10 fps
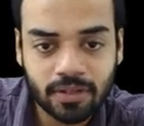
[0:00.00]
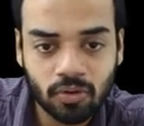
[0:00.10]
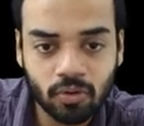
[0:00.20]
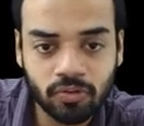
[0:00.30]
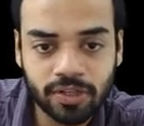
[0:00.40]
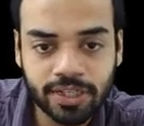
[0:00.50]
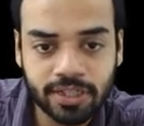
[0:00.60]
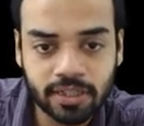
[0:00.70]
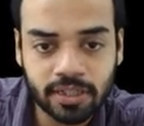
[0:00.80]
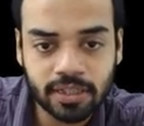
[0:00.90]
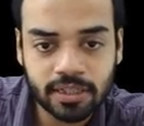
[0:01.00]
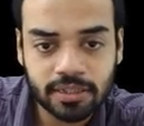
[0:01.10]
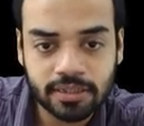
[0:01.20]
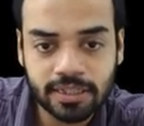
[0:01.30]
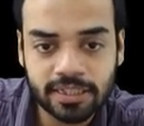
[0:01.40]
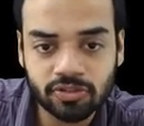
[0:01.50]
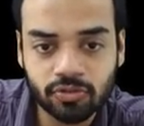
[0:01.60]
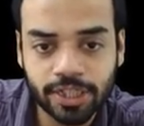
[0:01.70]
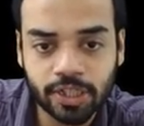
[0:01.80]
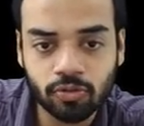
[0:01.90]
over here there is
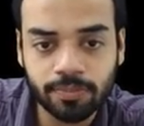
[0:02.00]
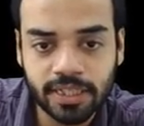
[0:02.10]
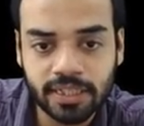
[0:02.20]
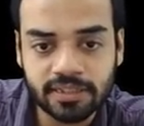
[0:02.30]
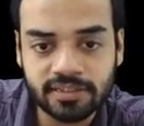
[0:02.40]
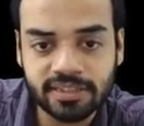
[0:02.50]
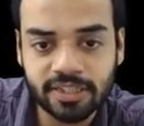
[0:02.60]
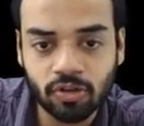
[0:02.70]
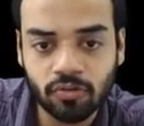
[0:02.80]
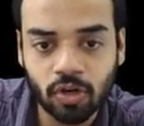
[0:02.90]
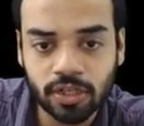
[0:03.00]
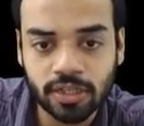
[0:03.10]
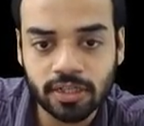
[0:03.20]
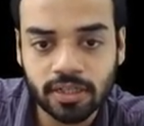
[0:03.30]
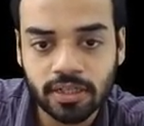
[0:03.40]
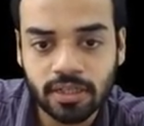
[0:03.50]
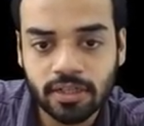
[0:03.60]
going to be zero water.